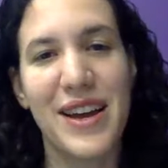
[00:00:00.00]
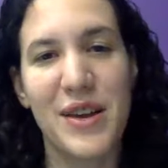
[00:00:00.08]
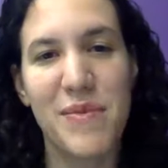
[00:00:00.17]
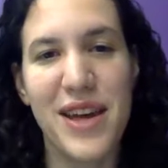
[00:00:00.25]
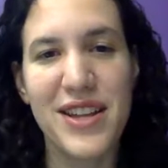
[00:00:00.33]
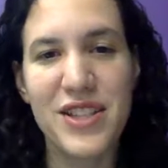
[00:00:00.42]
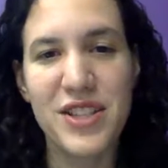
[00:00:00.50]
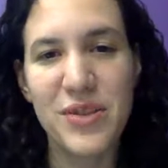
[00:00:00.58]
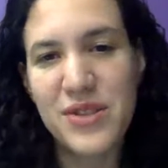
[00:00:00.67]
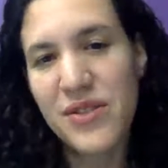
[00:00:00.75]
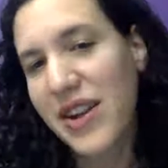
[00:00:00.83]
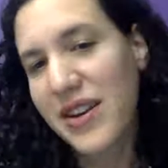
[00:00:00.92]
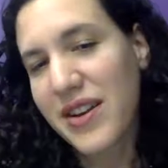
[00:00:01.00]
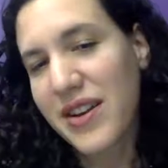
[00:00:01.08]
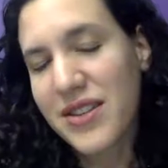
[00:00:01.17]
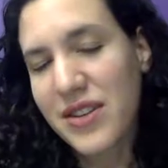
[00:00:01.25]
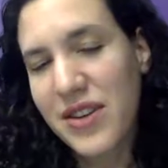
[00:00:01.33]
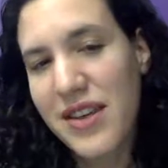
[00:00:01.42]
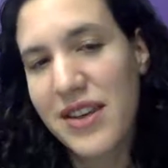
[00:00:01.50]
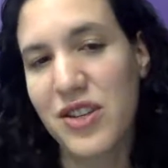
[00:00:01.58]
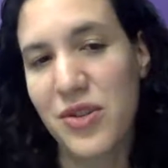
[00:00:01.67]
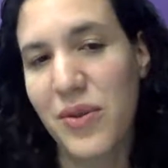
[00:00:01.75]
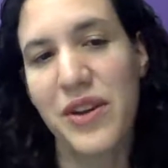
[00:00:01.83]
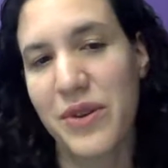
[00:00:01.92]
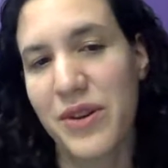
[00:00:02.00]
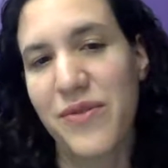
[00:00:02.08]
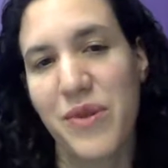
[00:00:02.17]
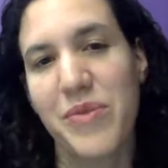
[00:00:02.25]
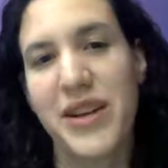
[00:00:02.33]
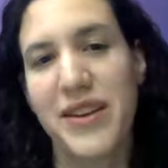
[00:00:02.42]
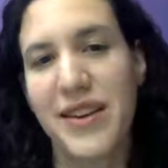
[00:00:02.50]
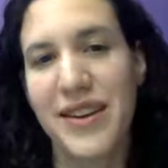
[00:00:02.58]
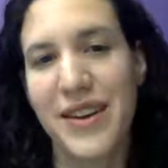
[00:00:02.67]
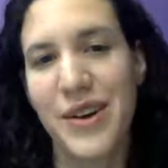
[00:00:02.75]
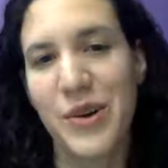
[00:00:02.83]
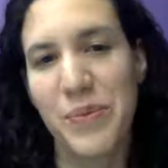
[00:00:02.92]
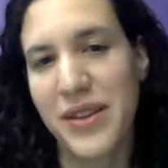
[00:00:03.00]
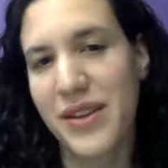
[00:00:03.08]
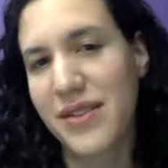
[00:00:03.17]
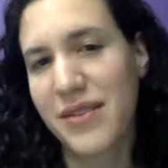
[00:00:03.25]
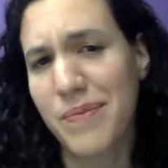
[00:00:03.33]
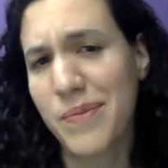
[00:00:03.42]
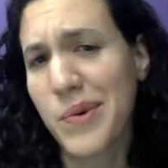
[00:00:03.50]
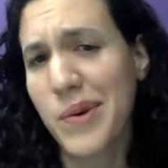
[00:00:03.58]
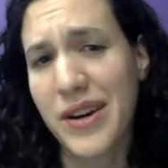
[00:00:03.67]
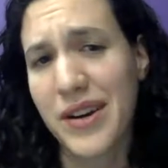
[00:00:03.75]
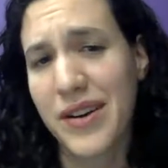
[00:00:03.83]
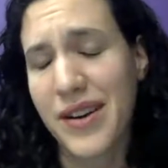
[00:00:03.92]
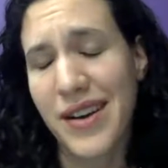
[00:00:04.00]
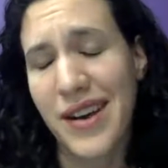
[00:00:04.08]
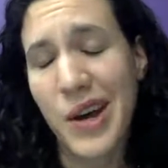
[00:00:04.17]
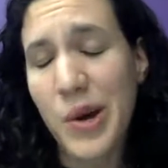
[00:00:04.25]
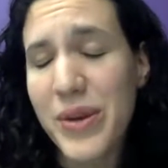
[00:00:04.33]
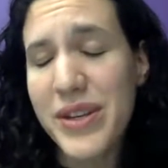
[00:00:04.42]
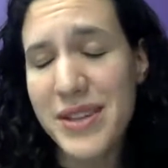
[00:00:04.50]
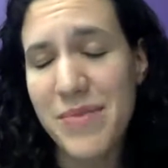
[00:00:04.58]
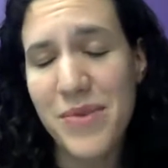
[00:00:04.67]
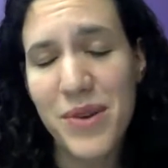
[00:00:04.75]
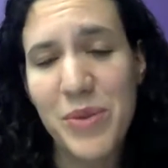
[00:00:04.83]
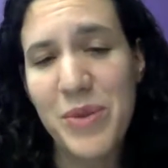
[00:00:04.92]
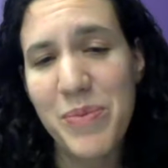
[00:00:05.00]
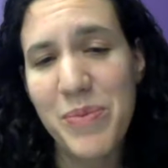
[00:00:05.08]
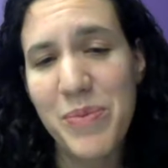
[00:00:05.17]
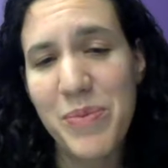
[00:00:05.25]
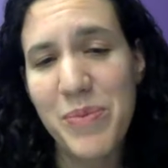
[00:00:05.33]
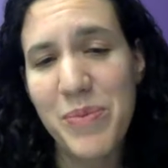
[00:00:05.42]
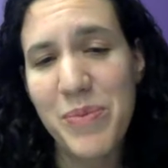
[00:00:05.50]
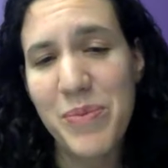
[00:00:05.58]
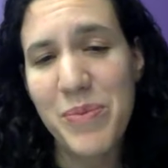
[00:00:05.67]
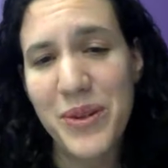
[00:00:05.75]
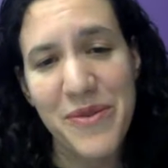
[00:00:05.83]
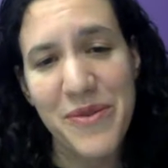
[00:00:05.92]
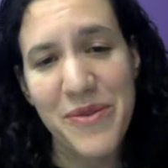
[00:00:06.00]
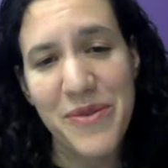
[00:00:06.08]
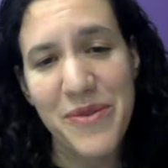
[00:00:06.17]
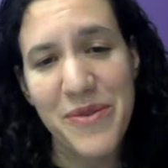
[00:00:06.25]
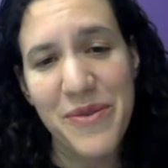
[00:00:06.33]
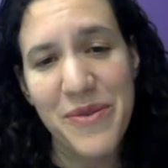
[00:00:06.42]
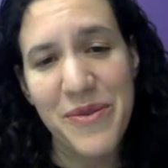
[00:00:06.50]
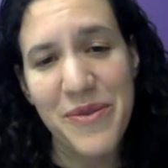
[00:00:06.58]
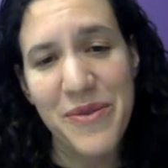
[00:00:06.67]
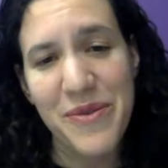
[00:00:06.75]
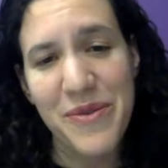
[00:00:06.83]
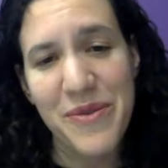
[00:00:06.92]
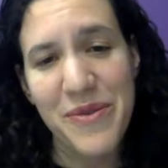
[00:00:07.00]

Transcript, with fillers: um, and so it's a great it's a, I think it's a great career for women, and I hope that more I hope I see more people table who are female to hang out